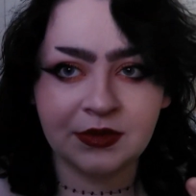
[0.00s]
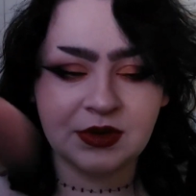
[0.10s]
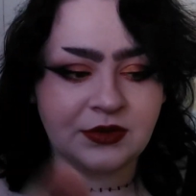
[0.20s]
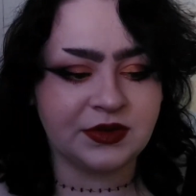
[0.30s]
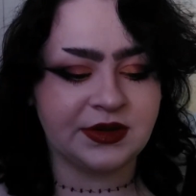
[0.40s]

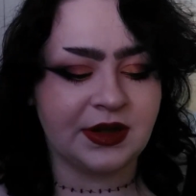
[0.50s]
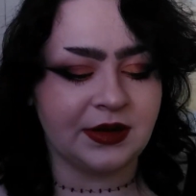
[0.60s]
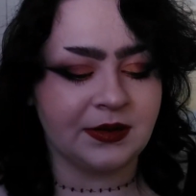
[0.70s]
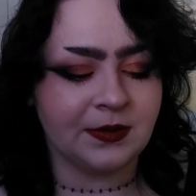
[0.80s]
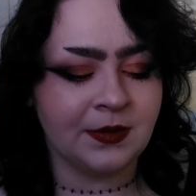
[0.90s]
those
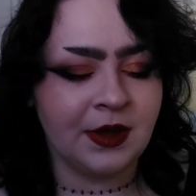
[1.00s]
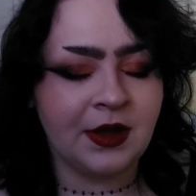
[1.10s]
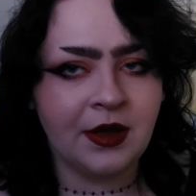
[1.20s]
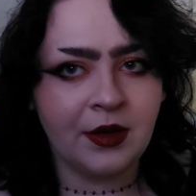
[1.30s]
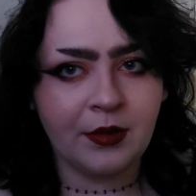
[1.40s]
like
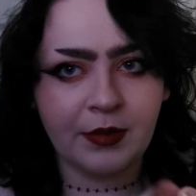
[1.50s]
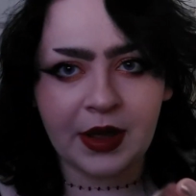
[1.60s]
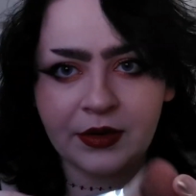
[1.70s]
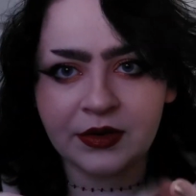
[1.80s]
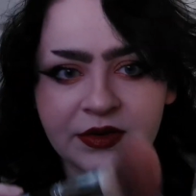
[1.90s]

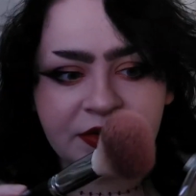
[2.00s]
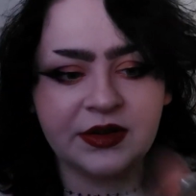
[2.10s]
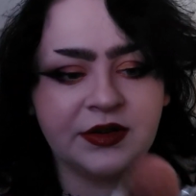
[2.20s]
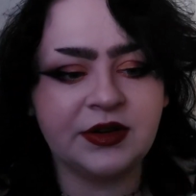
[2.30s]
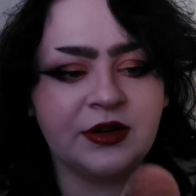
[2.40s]
powders
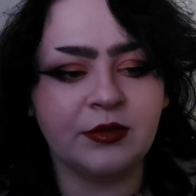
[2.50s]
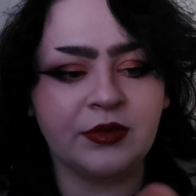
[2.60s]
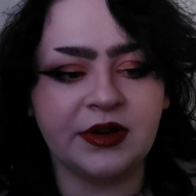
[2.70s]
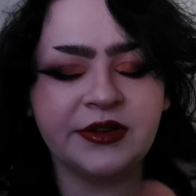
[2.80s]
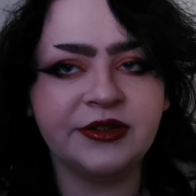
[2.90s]
onto your
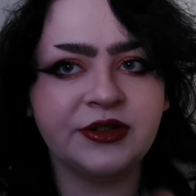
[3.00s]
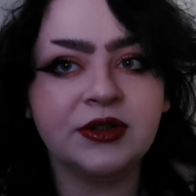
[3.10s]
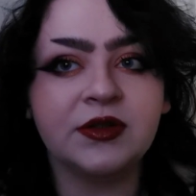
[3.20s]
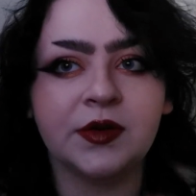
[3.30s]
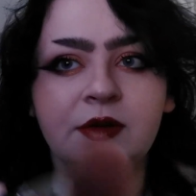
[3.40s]
brush,
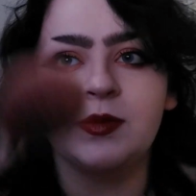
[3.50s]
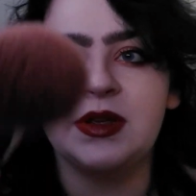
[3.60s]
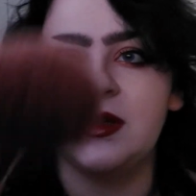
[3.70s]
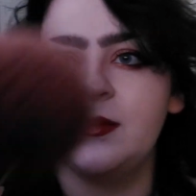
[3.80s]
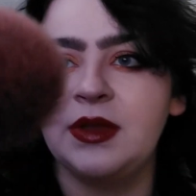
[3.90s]
so it'll
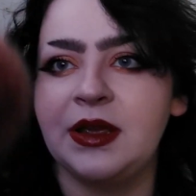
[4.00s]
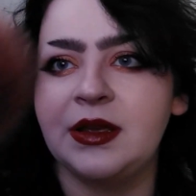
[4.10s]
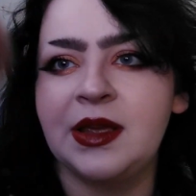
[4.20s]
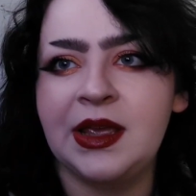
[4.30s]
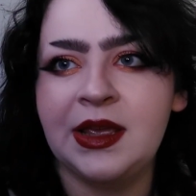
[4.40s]
become
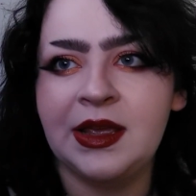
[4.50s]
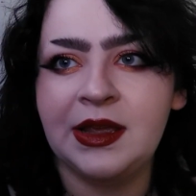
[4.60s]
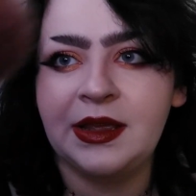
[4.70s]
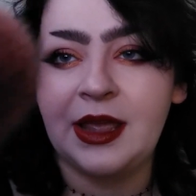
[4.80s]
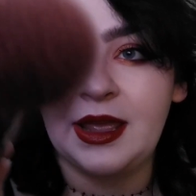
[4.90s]
like
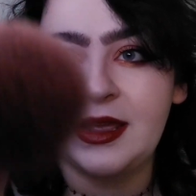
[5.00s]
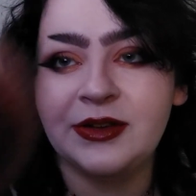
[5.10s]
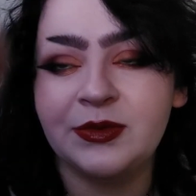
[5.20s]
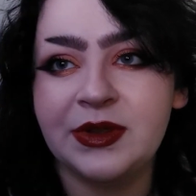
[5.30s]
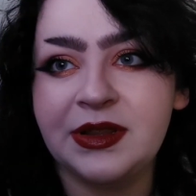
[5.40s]

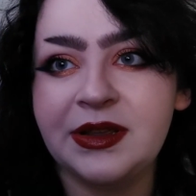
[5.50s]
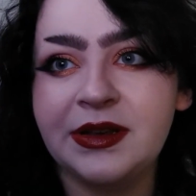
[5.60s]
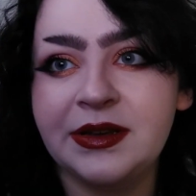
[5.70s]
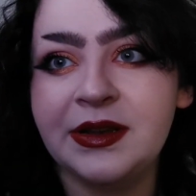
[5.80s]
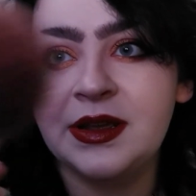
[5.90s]
caked with
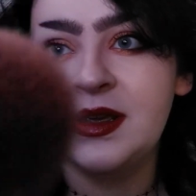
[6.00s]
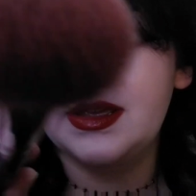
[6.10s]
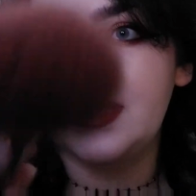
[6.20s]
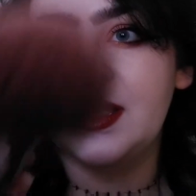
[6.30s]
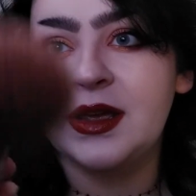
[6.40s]
it.
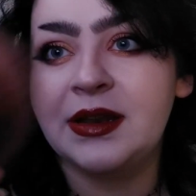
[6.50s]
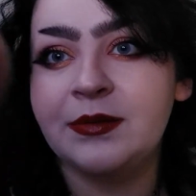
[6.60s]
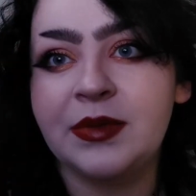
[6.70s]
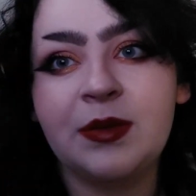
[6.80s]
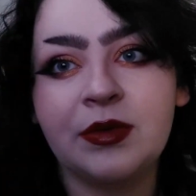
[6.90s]

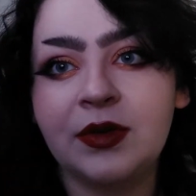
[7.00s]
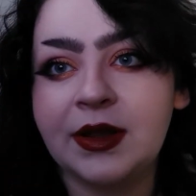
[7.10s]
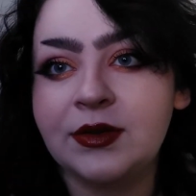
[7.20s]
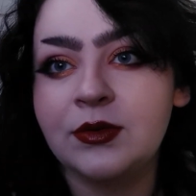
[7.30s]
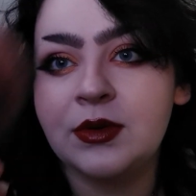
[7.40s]
And people
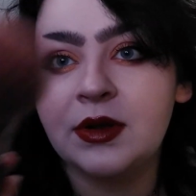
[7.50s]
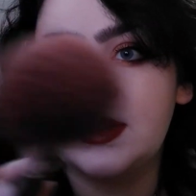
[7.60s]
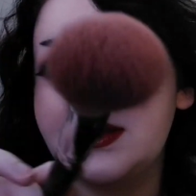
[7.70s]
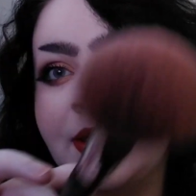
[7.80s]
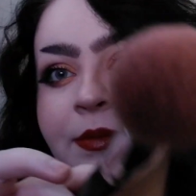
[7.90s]
like do it all the
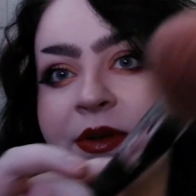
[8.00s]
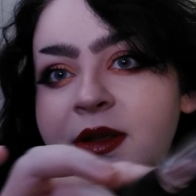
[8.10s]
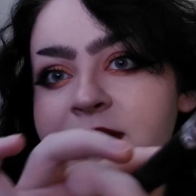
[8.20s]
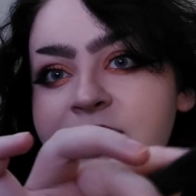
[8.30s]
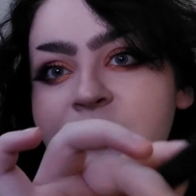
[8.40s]
time to
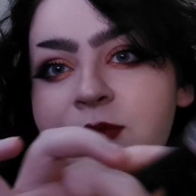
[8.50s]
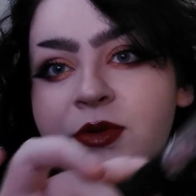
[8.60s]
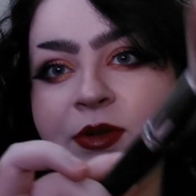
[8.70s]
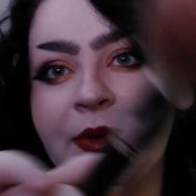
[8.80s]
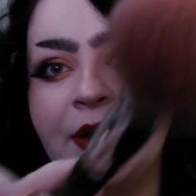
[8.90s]
like
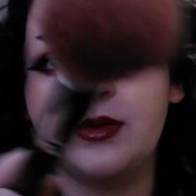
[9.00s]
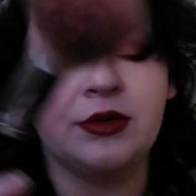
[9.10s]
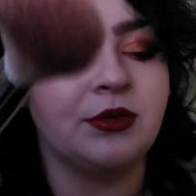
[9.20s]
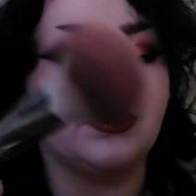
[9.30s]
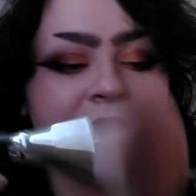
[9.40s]
distribute the powder
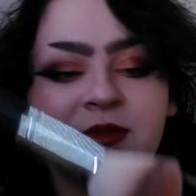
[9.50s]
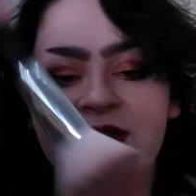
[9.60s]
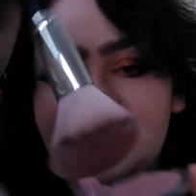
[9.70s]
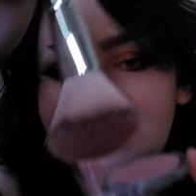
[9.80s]
through, and I'm just